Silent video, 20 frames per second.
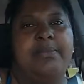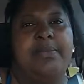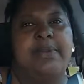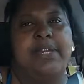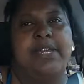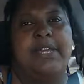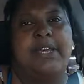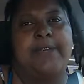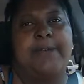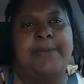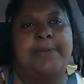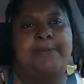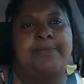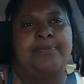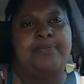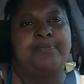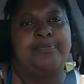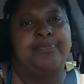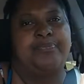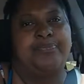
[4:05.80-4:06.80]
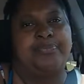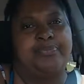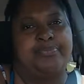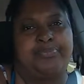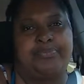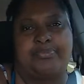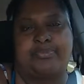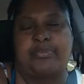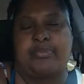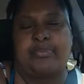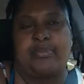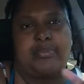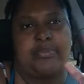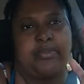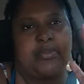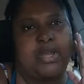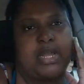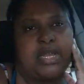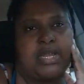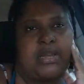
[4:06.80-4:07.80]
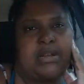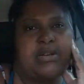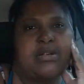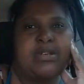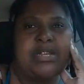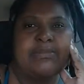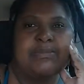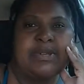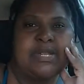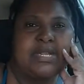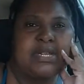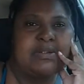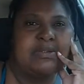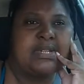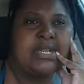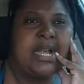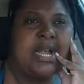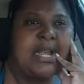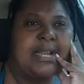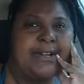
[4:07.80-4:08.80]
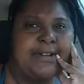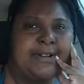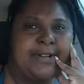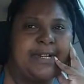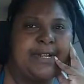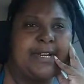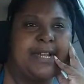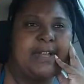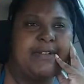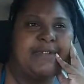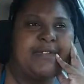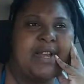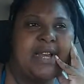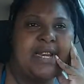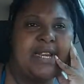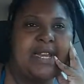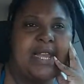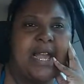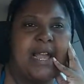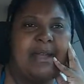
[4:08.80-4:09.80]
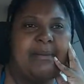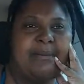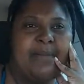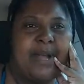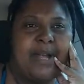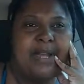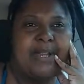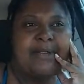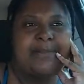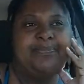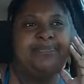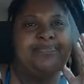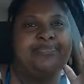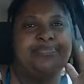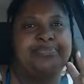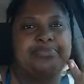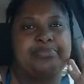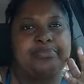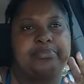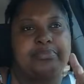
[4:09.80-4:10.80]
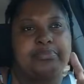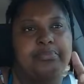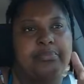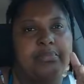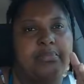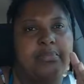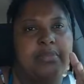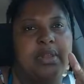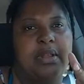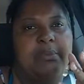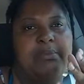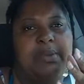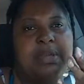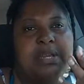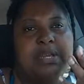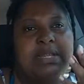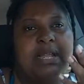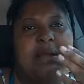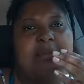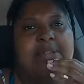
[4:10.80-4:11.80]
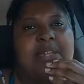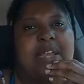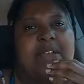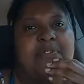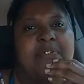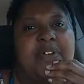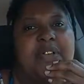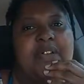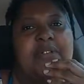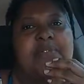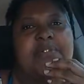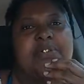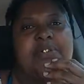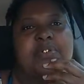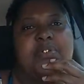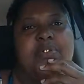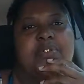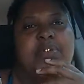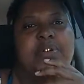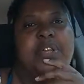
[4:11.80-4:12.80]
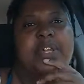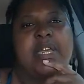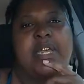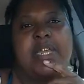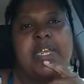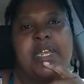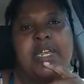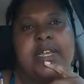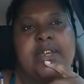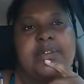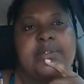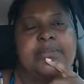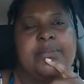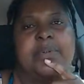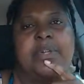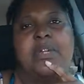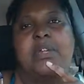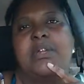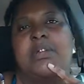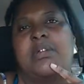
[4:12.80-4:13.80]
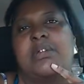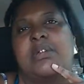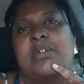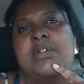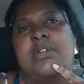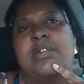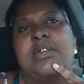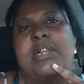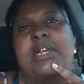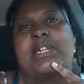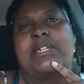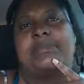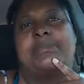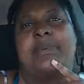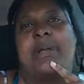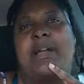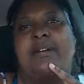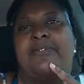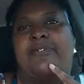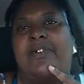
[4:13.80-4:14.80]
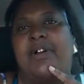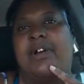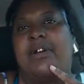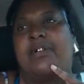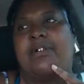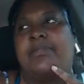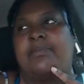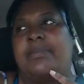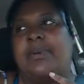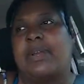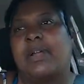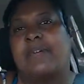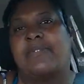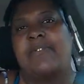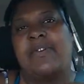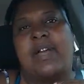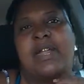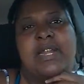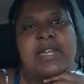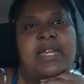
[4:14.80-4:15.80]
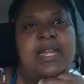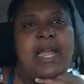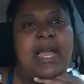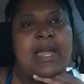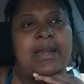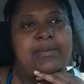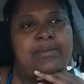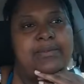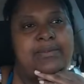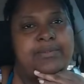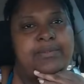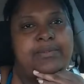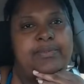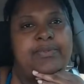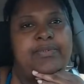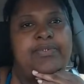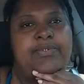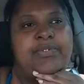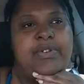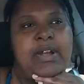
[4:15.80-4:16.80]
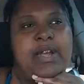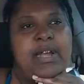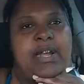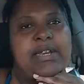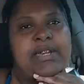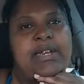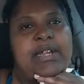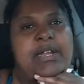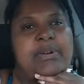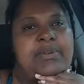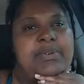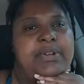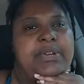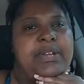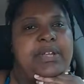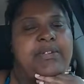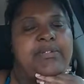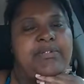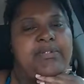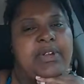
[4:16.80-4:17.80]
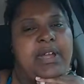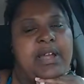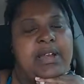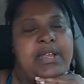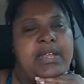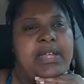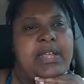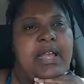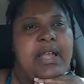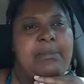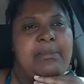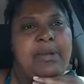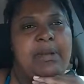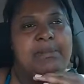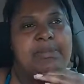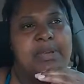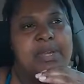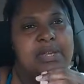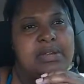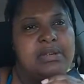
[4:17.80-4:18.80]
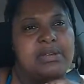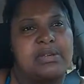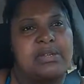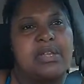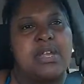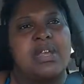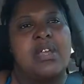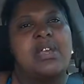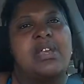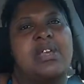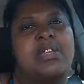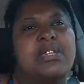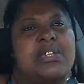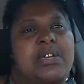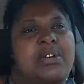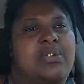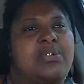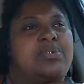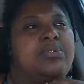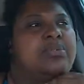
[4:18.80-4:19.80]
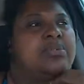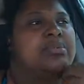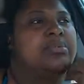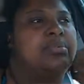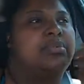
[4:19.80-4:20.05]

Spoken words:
But yeah, girl has been so tired, and I finally got my pills. I was taking forever to go out there and get them. That's my fault, but I finally got them Friday. I went up there Friday and got my pills. So